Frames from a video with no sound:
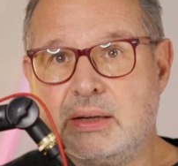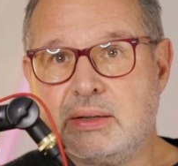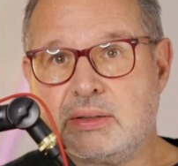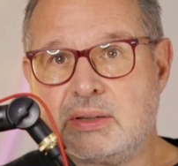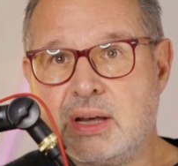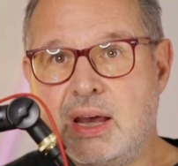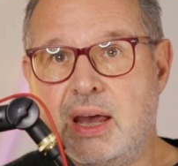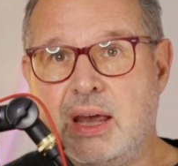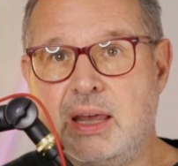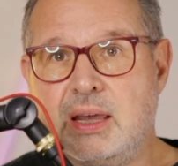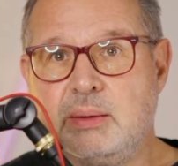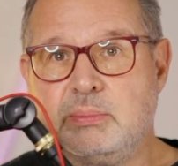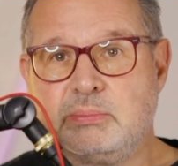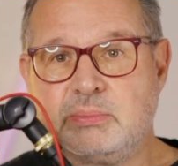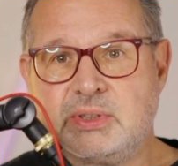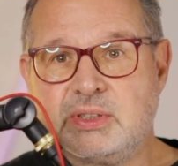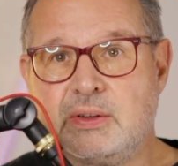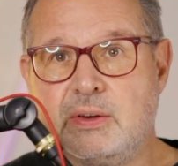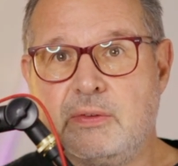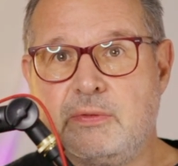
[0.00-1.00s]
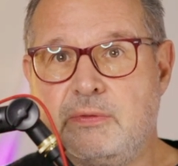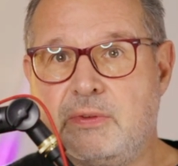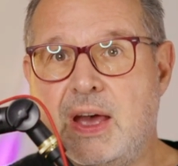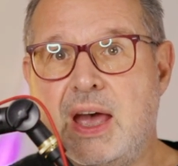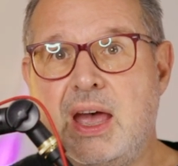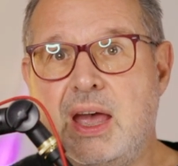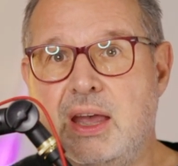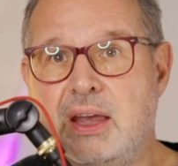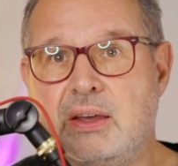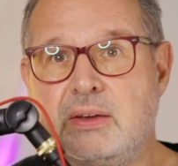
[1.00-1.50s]
Times
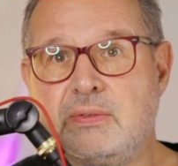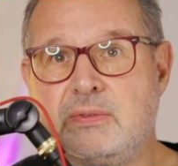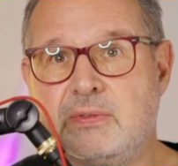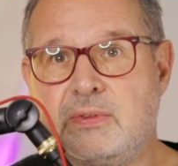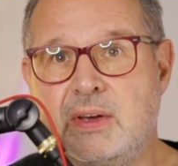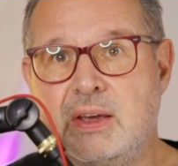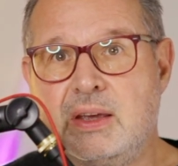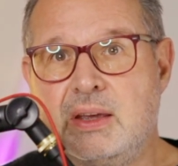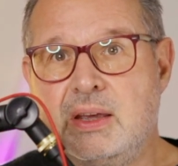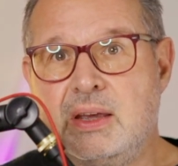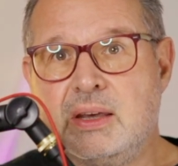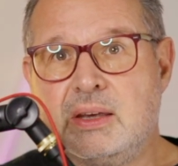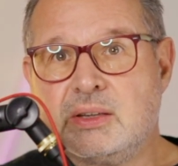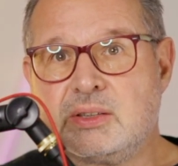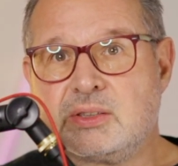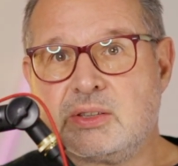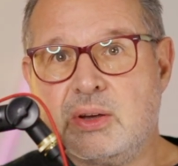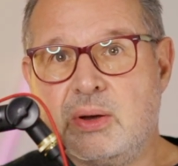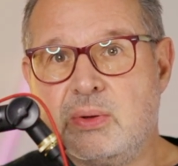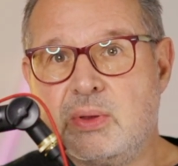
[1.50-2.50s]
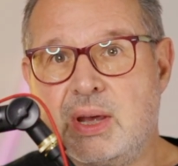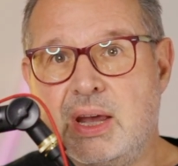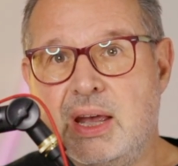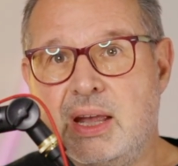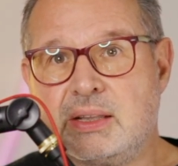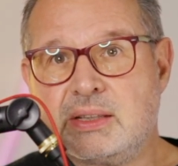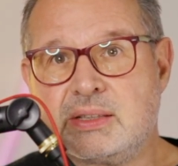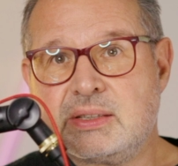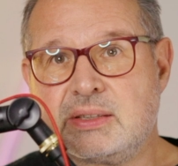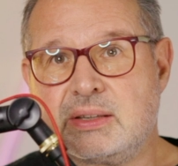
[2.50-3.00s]
five so
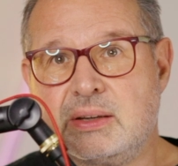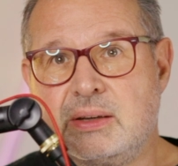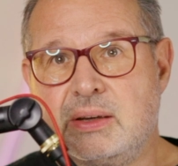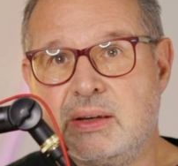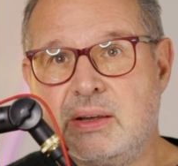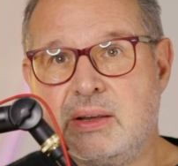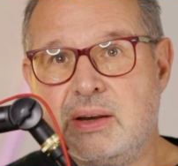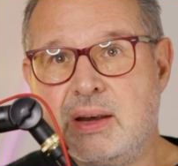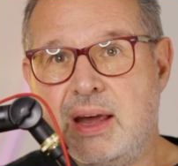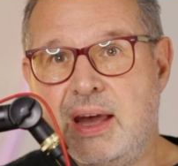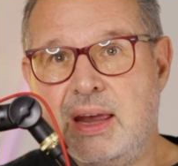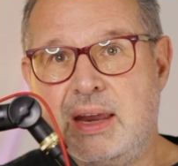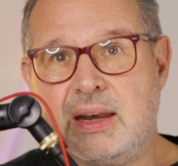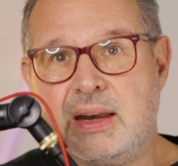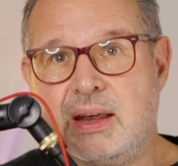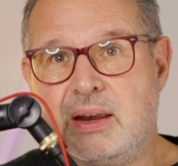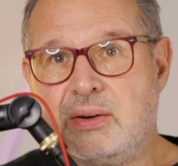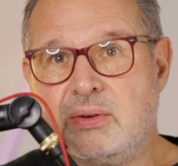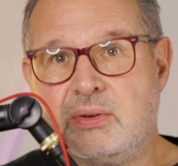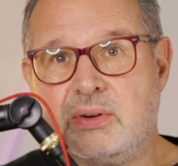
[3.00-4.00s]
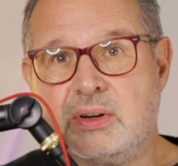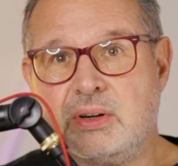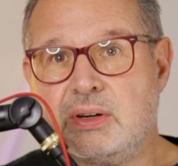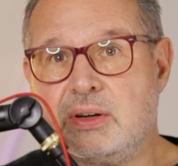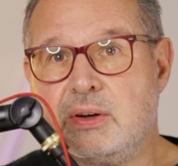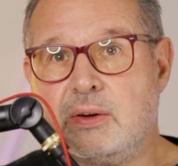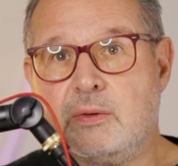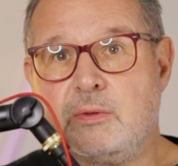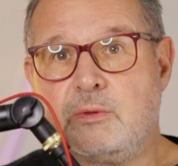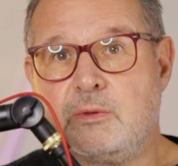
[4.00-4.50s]
that's uh,
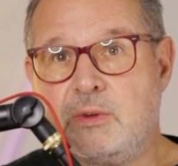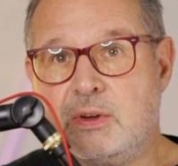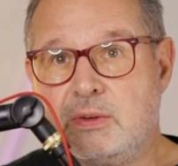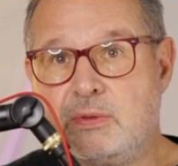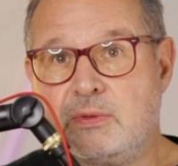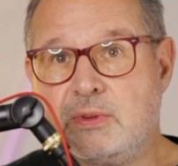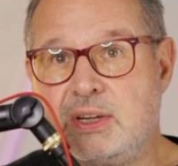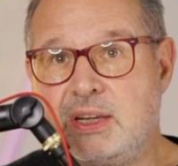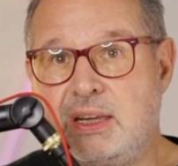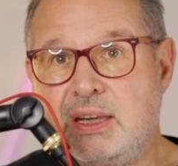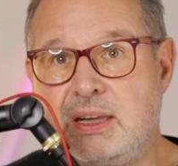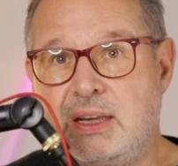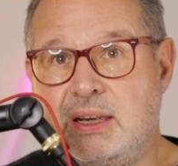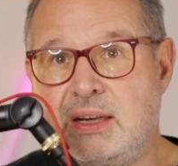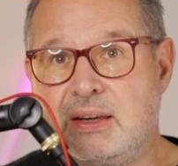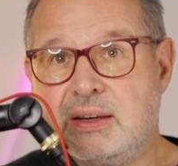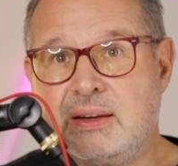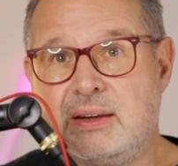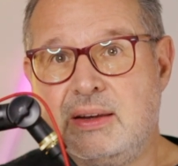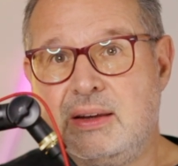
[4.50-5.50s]
915.